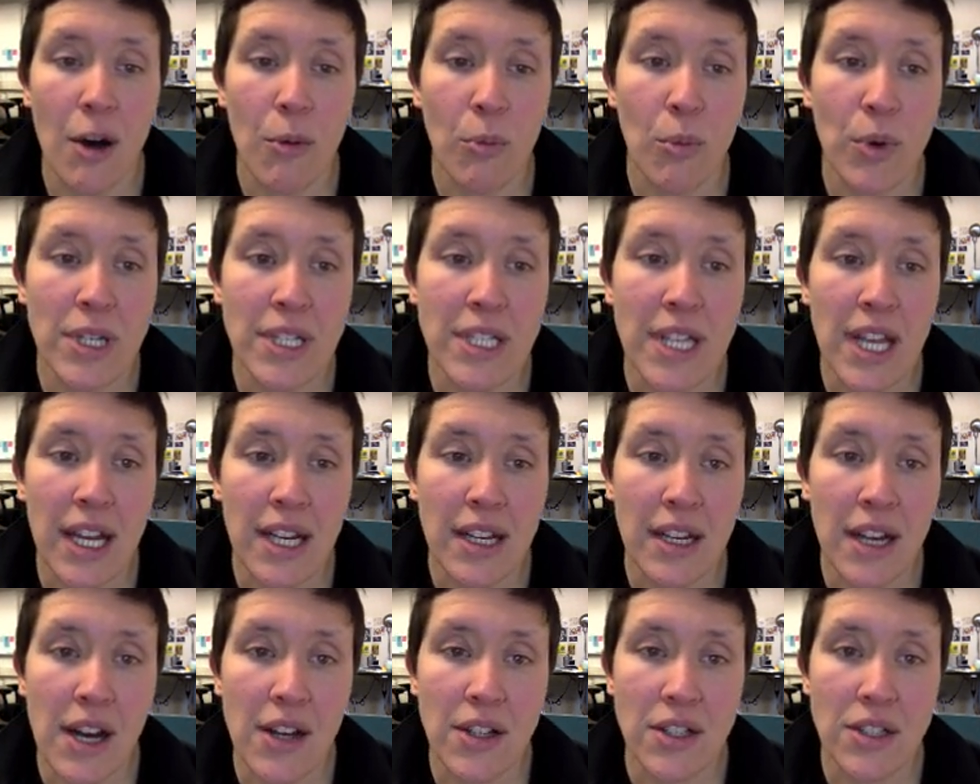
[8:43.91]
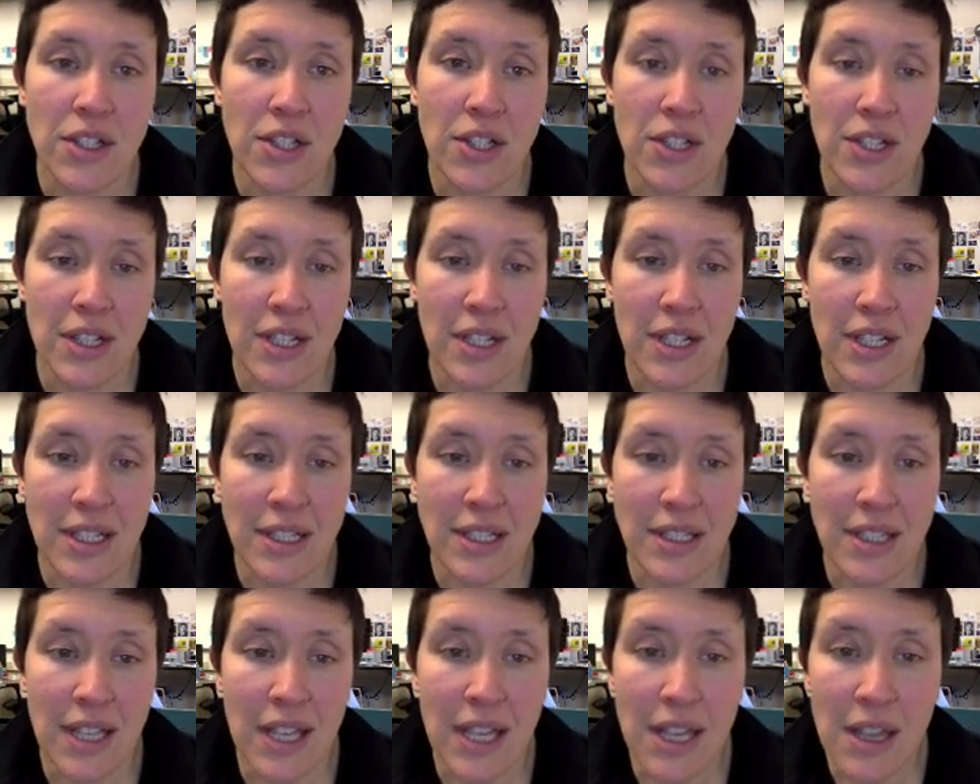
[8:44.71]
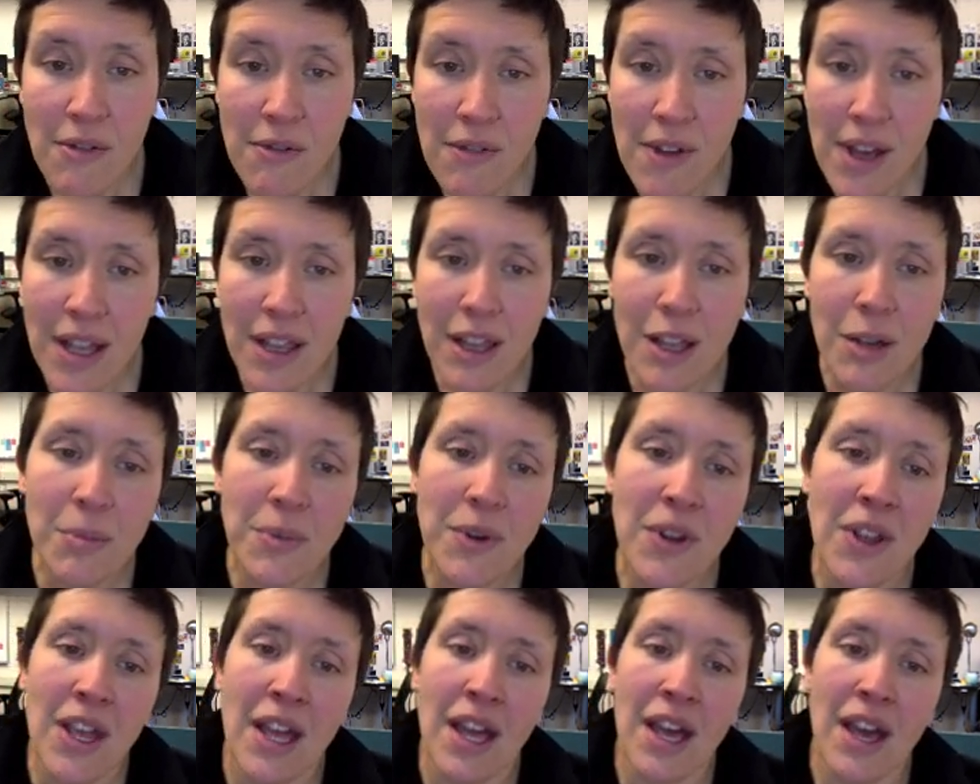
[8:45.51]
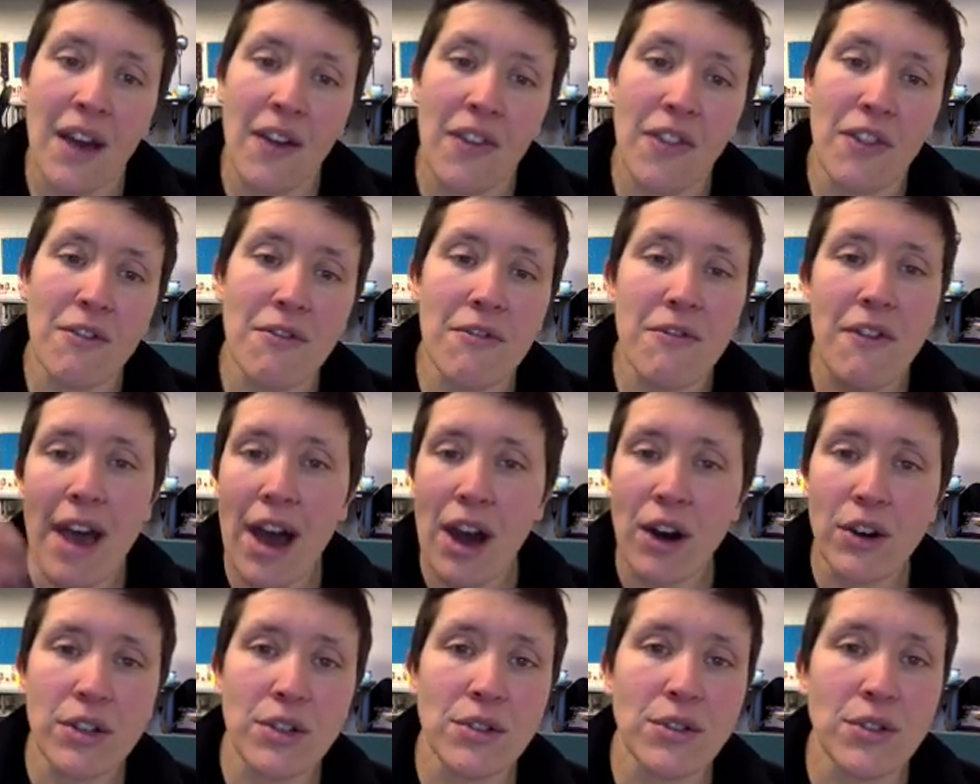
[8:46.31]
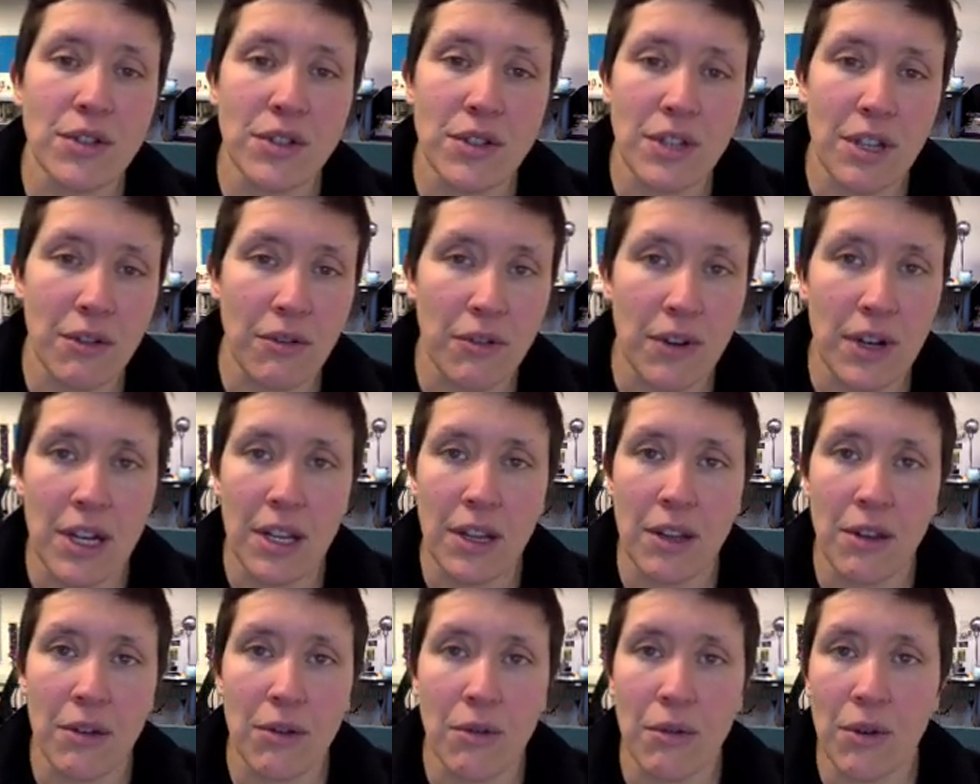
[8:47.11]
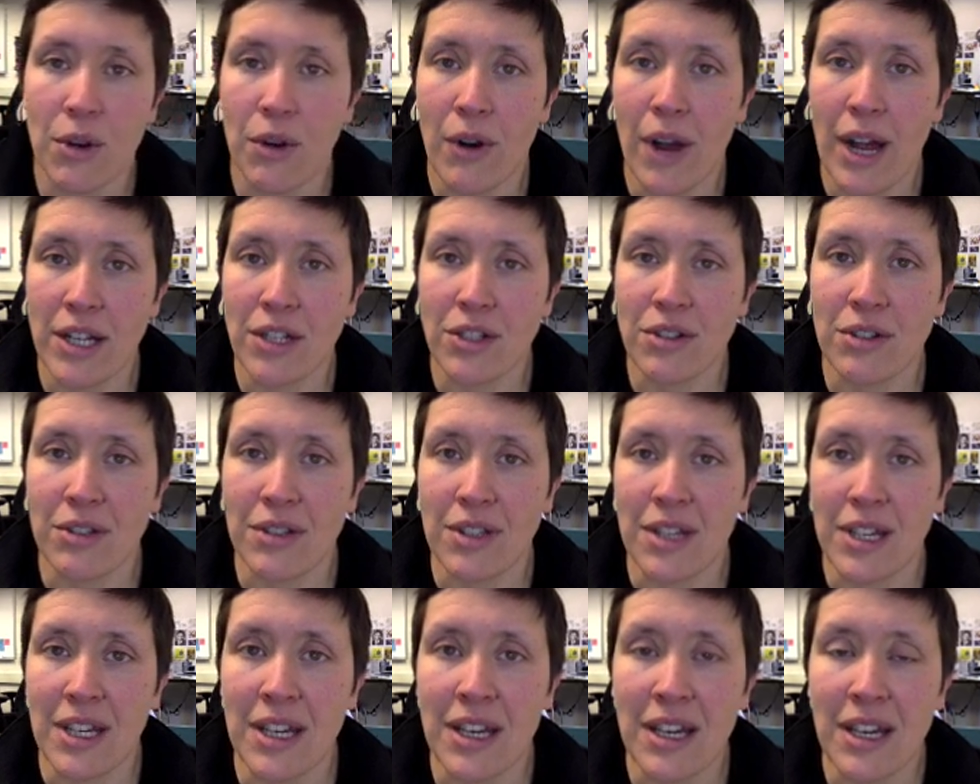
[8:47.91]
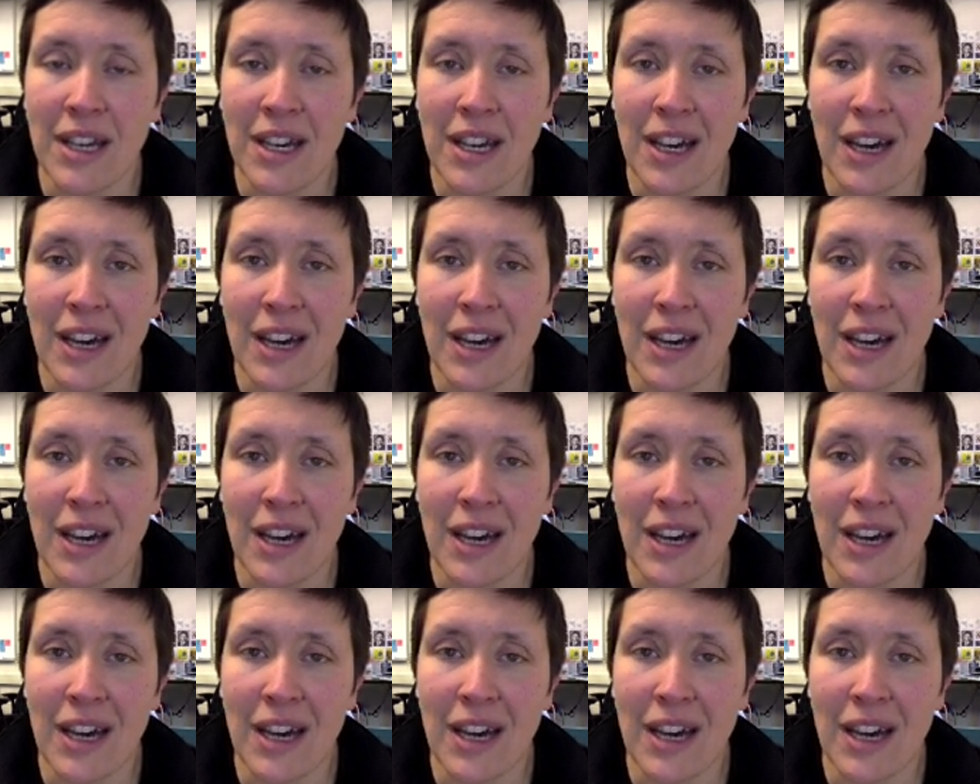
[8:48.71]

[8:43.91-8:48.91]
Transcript: When technology is enveloped, the values are different. You're actually